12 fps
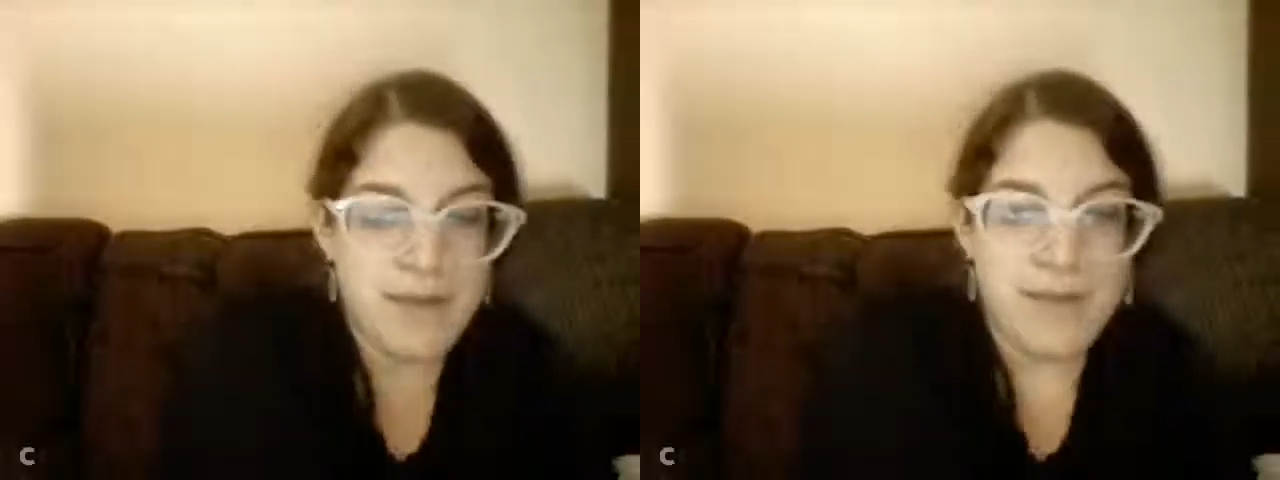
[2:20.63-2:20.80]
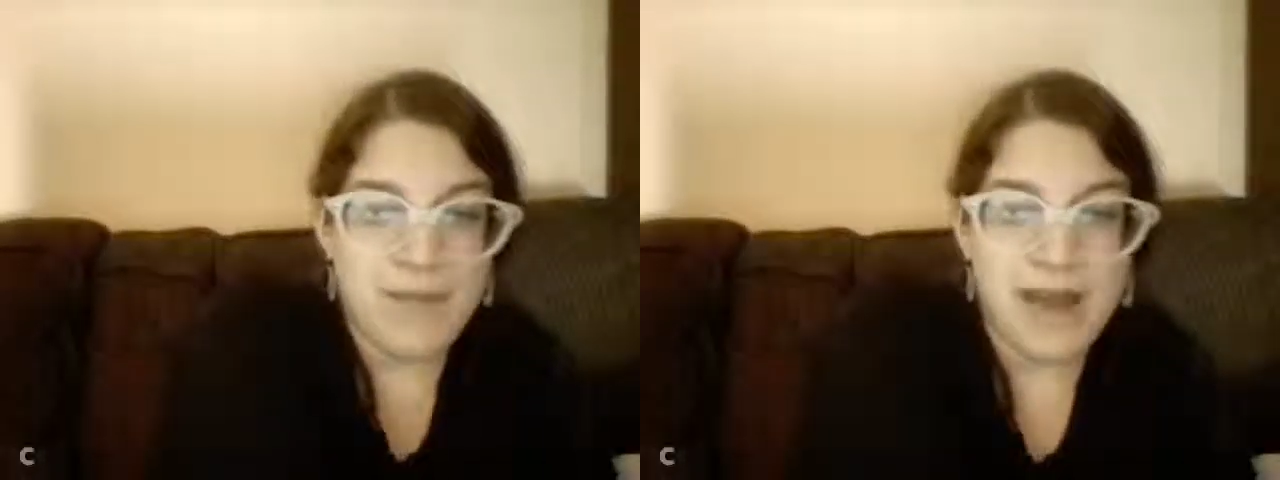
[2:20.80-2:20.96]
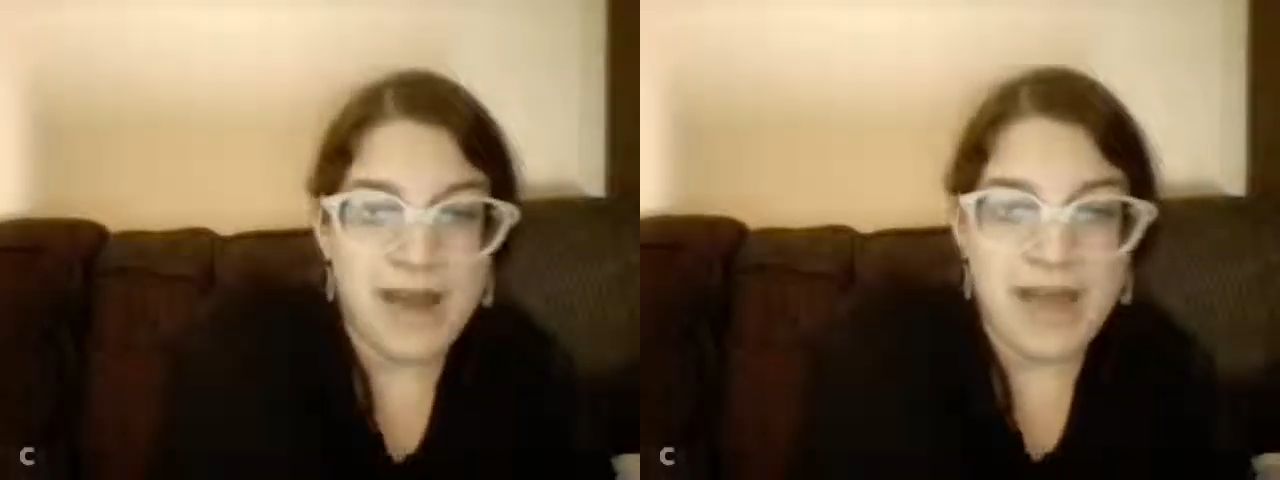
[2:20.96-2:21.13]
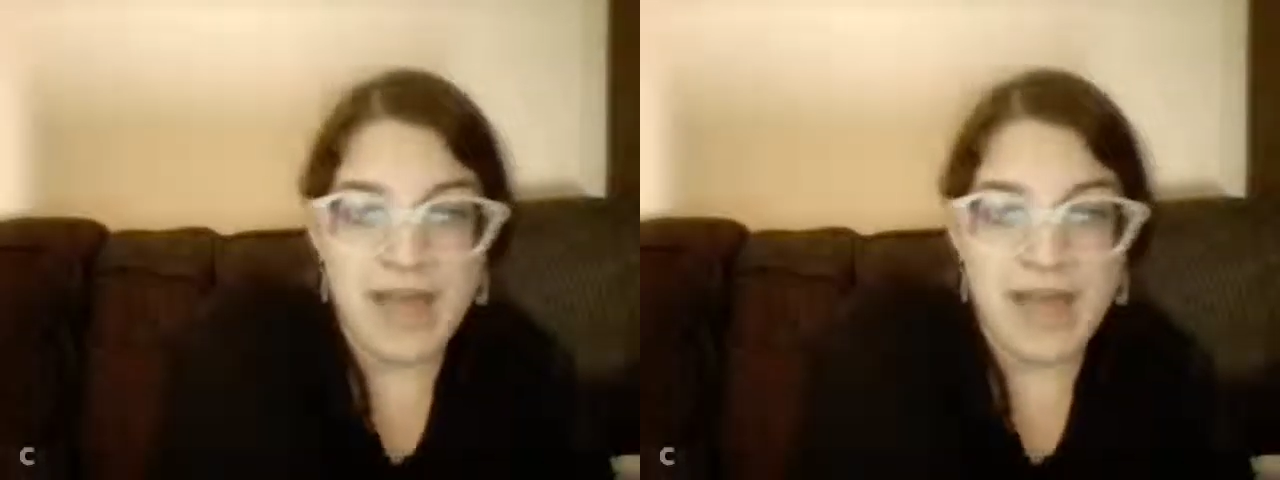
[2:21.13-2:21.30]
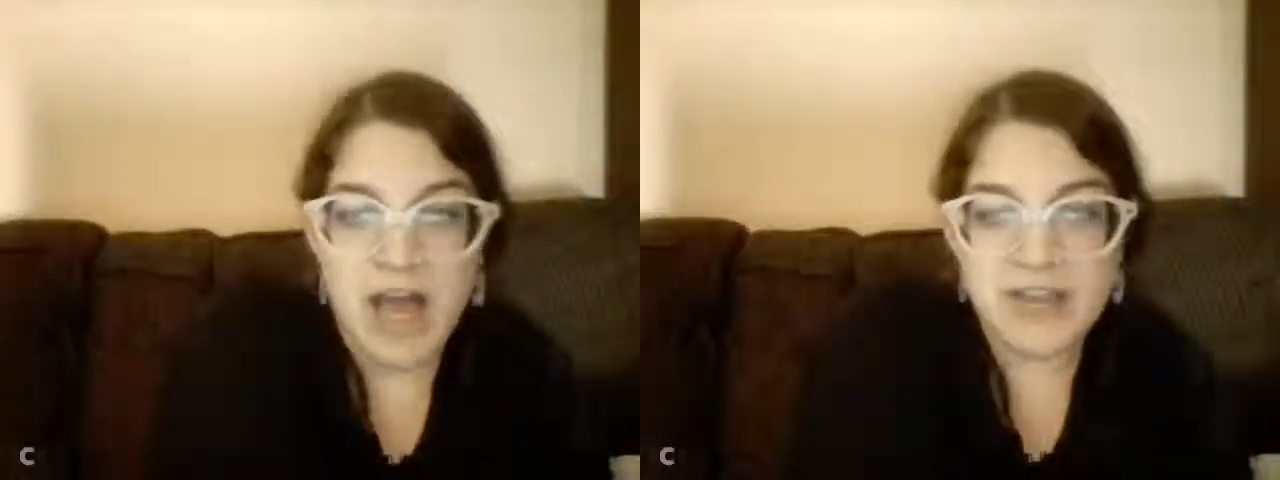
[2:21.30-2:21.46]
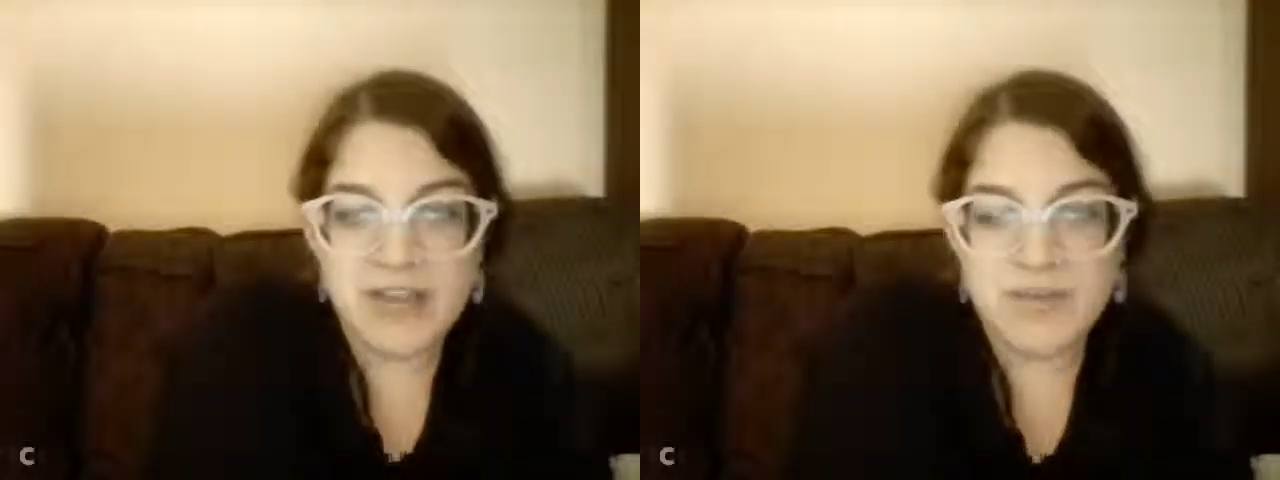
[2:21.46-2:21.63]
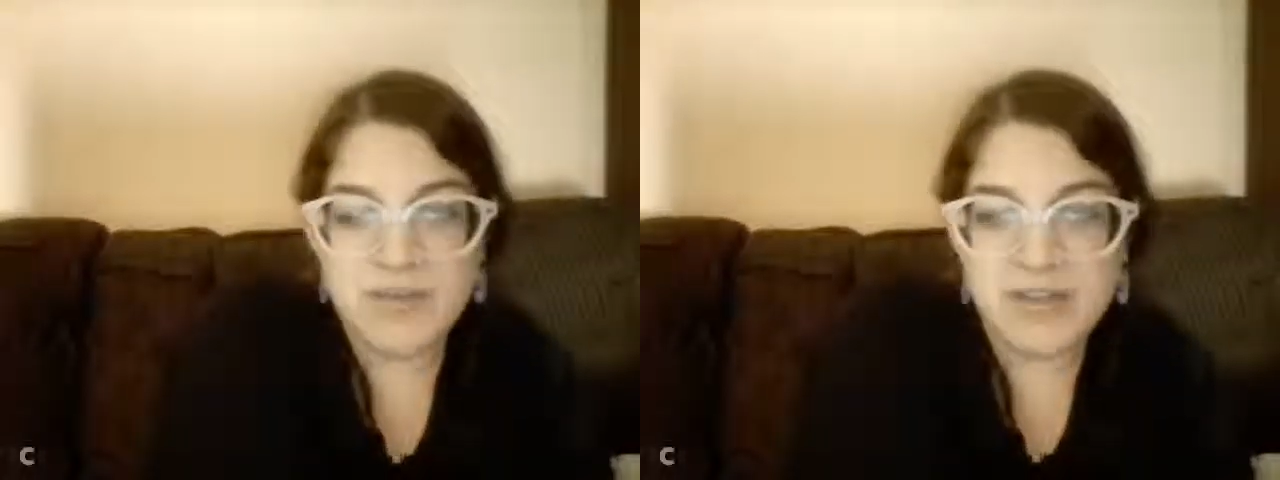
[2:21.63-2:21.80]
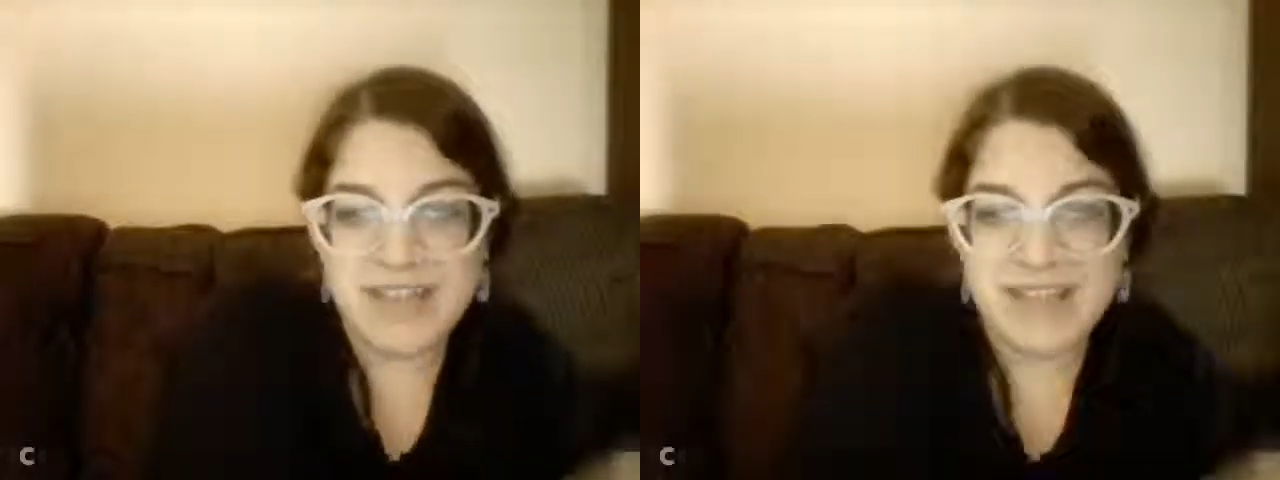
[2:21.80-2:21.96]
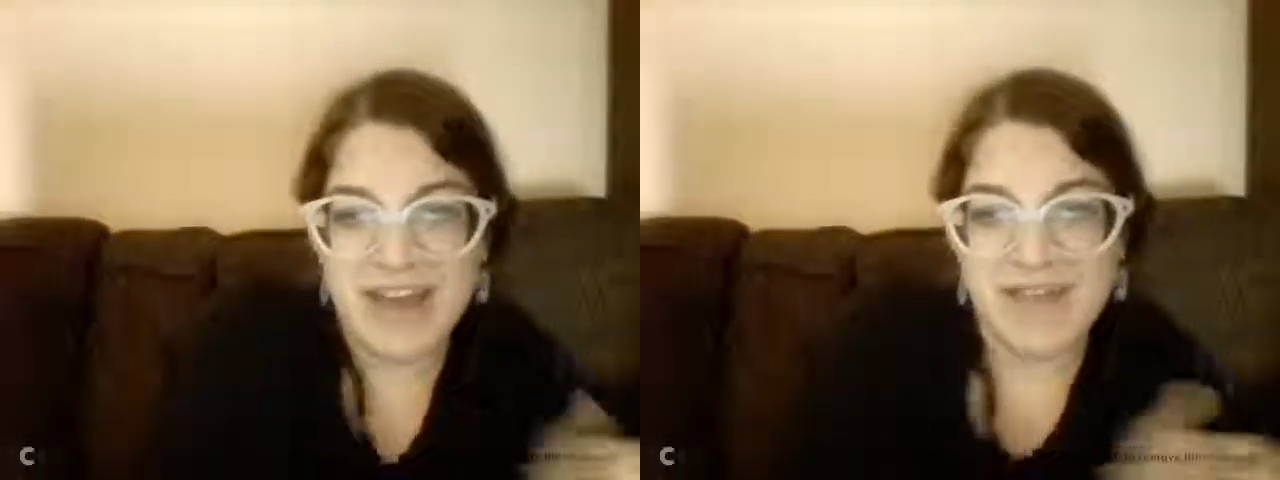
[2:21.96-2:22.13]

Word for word: my octopus that I